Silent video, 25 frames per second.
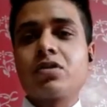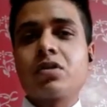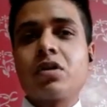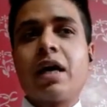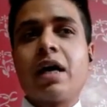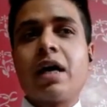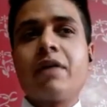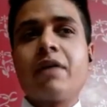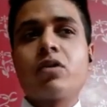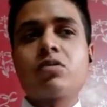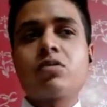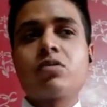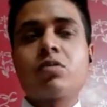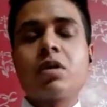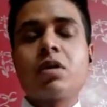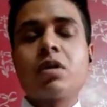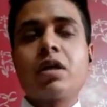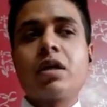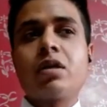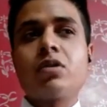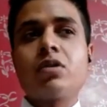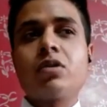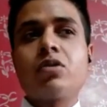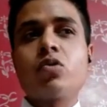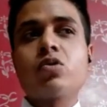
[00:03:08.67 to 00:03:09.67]
So I was
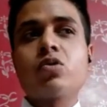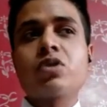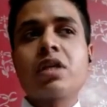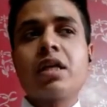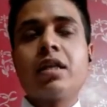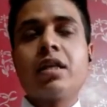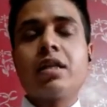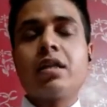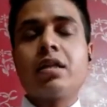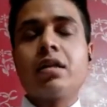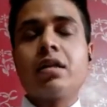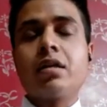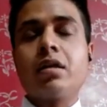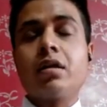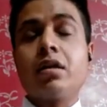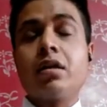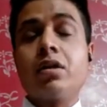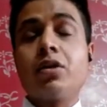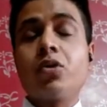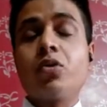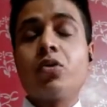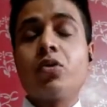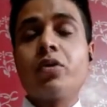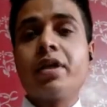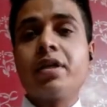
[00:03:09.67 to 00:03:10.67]

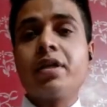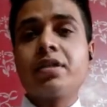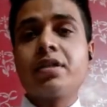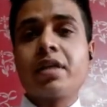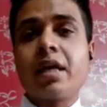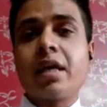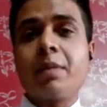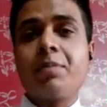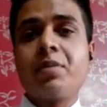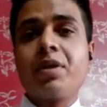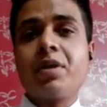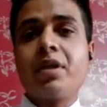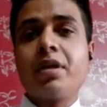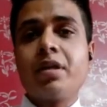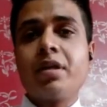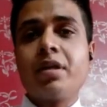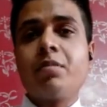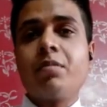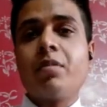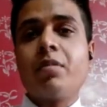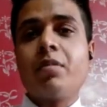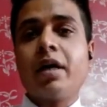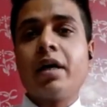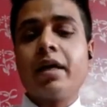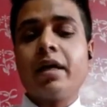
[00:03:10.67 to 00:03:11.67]
2 years captain
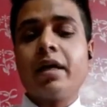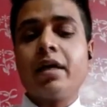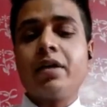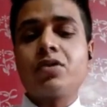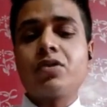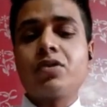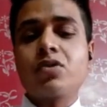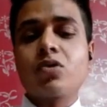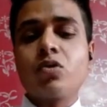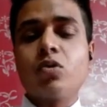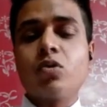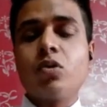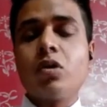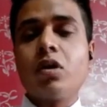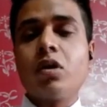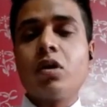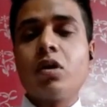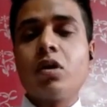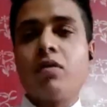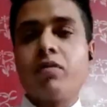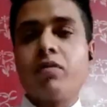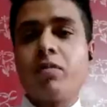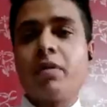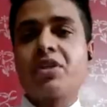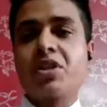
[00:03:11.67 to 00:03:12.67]
in my school of
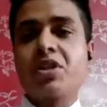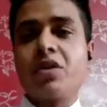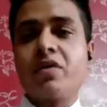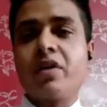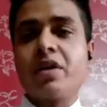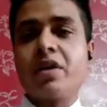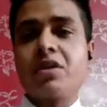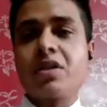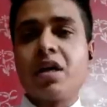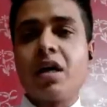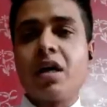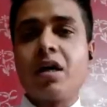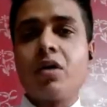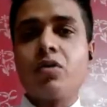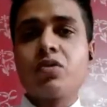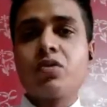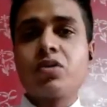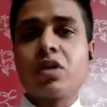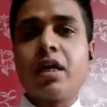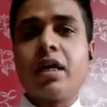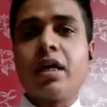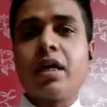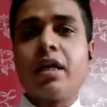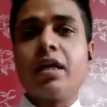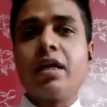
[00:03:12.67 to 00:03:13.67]
my Shivaji house,
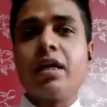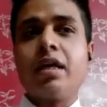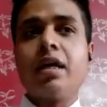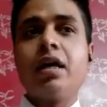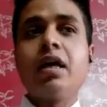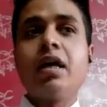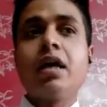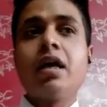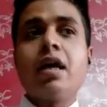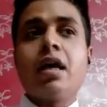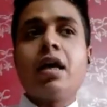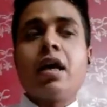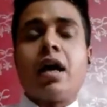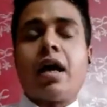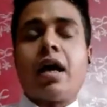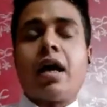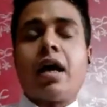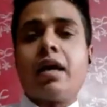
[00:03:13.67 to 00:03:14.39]
and I